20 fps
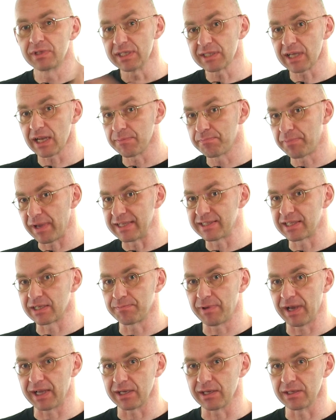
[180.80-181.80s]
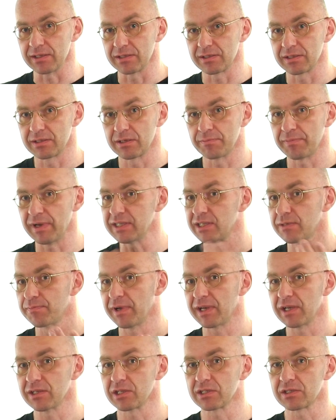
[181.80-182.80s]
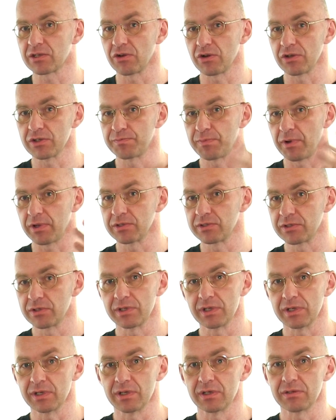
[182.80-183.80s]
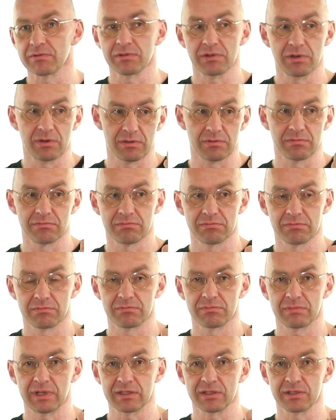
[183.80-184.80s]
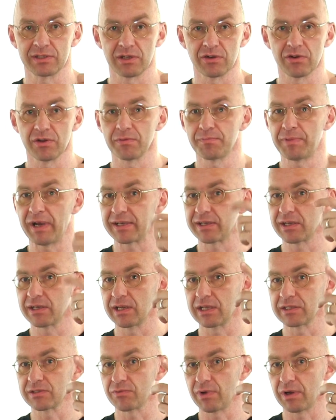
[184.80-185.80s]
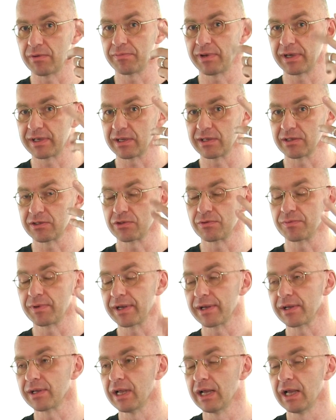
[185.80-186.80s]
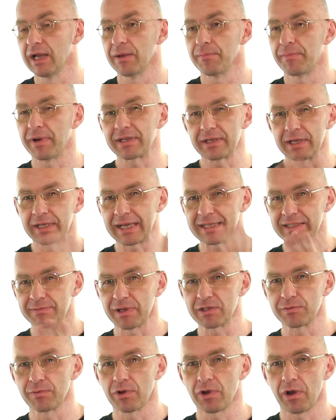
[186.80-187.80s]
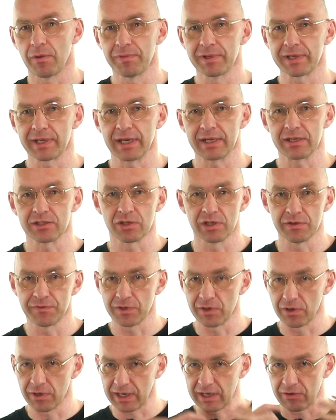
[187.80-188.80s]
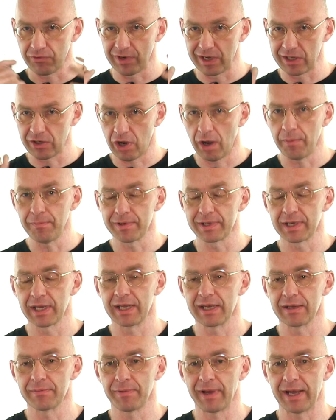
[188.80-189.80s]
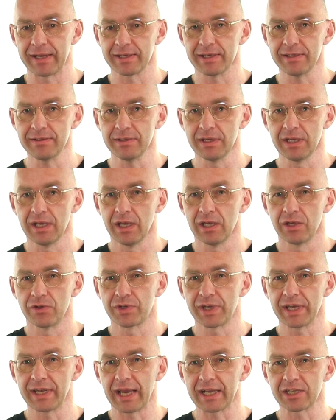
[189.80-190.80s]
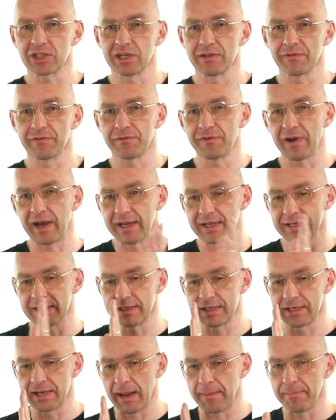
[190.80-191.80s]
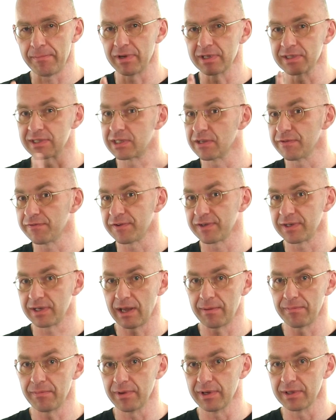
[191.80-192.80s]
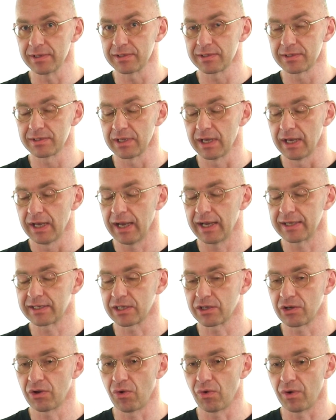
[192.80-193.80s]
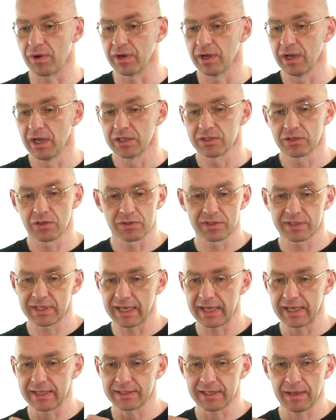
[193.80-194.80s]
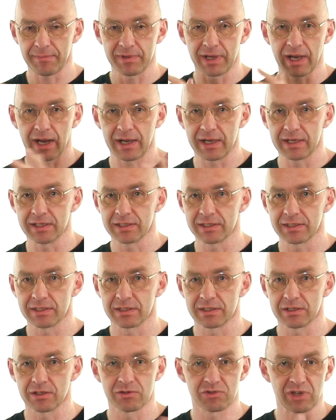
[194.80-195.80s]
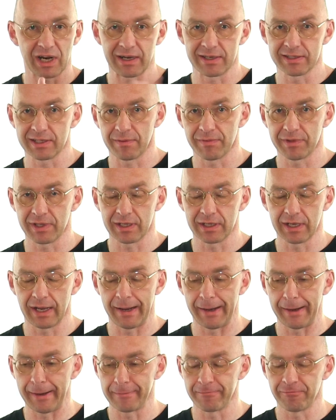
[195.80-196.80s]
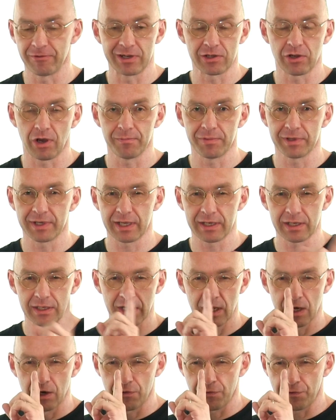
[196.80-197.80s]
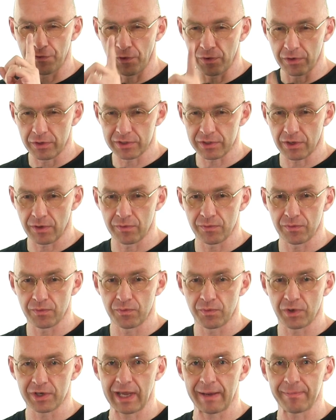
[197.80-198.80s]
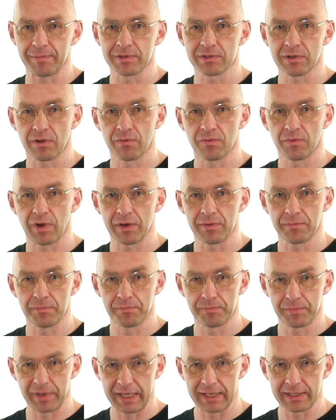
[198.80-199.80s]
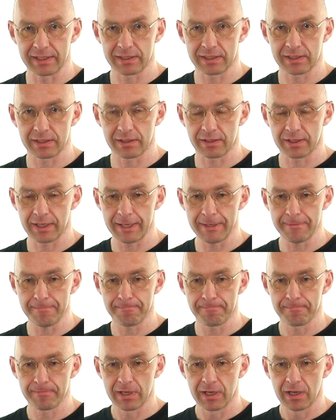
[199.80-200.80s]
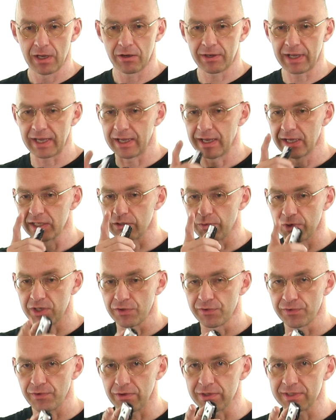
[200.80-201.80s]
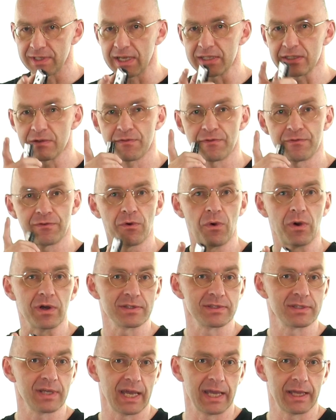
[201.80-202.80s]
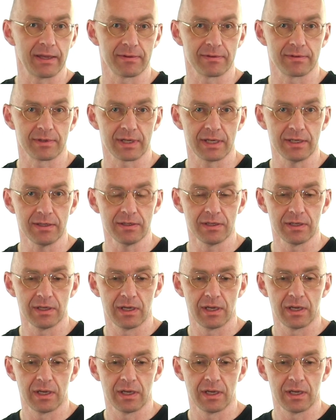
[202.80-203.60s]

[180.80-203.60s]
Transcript: these are the basic patterns. The basic pattern does correspond to the, you know, there's a zero pattern, there's a one pattern, a two pattern but it gets much more complicated. So if you look at a really complicated pattern, you can actually find numbers, different numbers at the core. So say some guys juggling something uh, really complicated, focus on what happens on one beat, okay? Okay, so what he throws there is a four, say, okay?